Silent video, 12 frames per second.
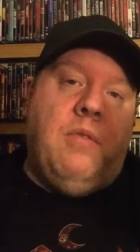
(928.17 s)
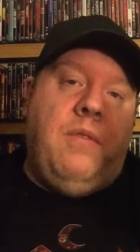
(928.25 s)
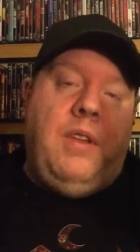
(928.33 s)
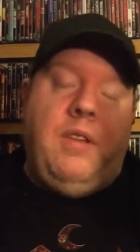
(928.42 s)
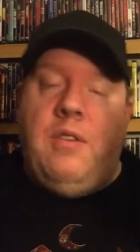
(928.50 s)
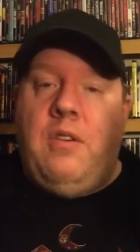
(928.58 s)

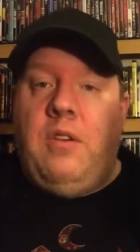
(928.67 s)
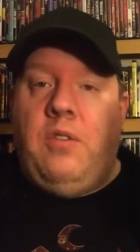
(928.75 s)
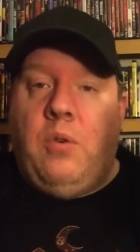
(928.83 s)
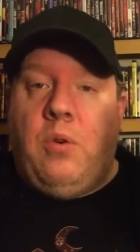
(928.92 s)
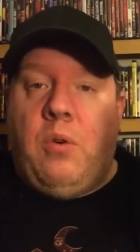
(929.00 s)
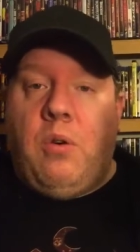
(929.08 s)
movie and turning it
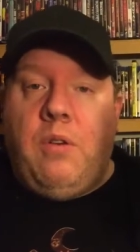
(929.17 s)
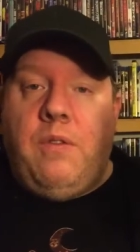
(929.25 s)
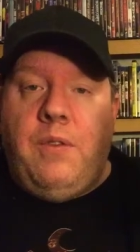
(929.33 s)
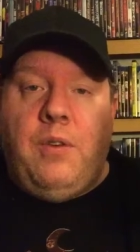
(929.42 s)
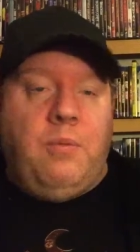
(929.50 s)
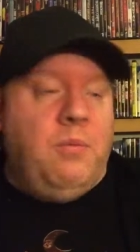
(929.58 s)
into a horror
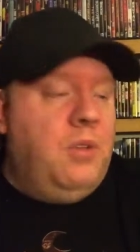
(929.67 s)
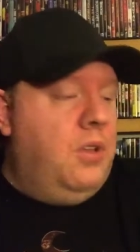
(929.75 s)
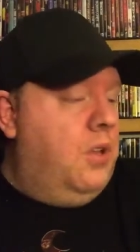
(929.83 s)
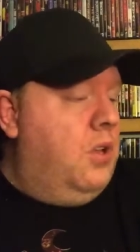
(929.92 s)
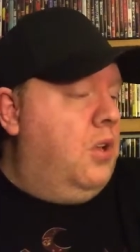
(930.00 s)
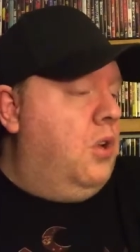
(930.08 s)
film
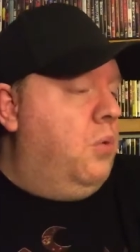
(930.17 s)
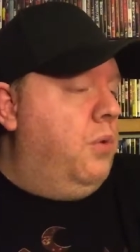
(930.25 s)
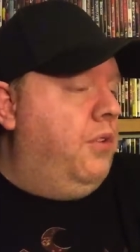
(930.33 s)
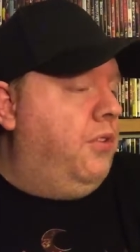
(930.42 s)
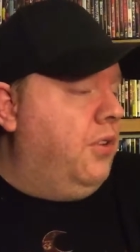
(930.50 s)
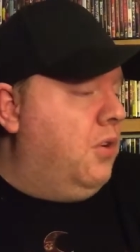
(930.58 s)

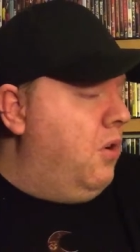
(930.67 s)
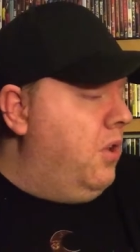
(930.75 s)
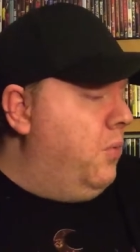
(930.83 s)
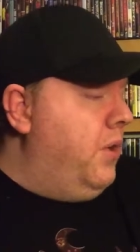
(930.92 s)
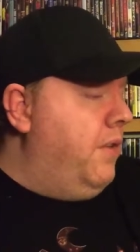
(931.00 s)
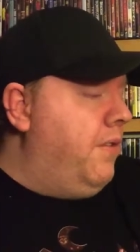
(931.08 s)
with
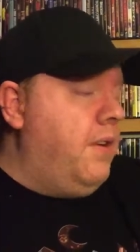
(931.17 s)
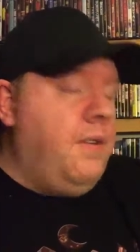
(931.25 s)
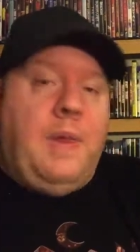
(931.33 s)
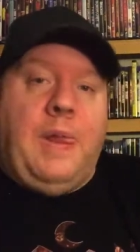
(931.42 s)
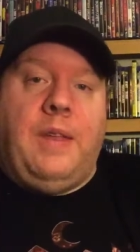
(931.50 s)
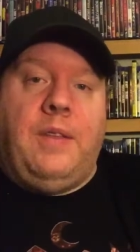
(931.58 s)
Sigourney Weaver.
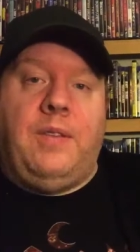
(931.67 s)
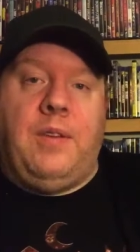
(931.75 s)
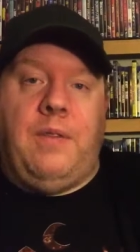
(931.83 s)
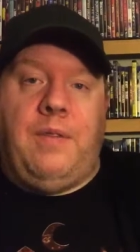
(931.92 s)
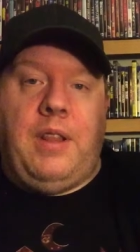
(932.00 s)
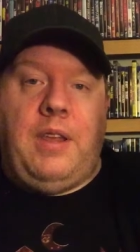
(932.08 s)

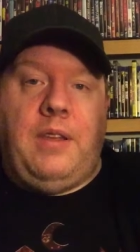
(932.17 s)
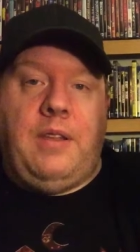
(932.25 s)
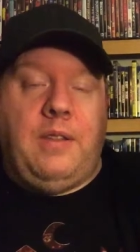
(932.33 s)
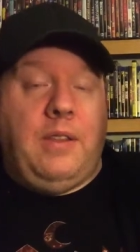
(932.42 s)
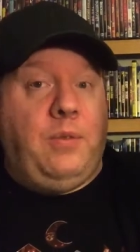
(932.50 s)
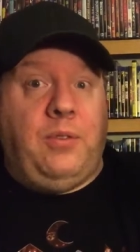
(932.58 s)
So I finally,
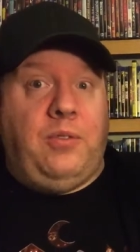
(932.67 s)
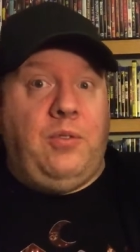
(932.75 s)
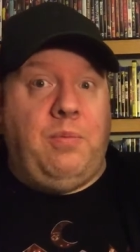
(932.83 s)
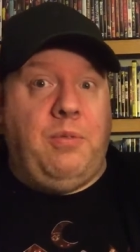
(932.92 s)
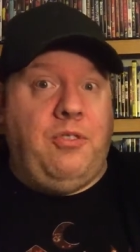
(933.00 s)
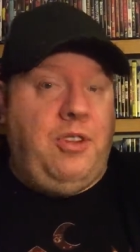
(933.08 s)
this was
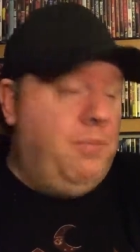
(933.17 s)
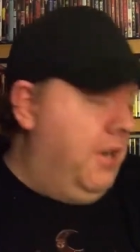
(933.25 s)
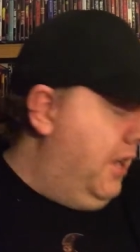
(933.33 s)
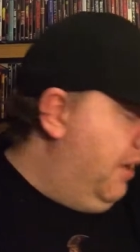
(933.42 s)
super cheap on